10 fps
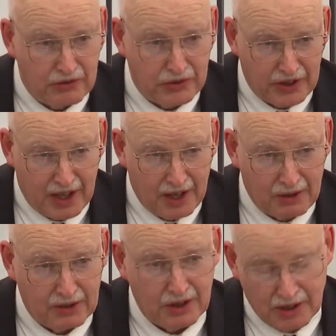of
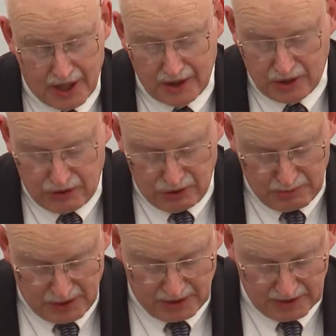sound, like
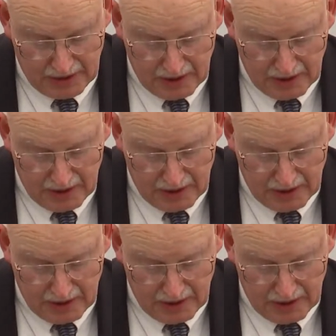humor,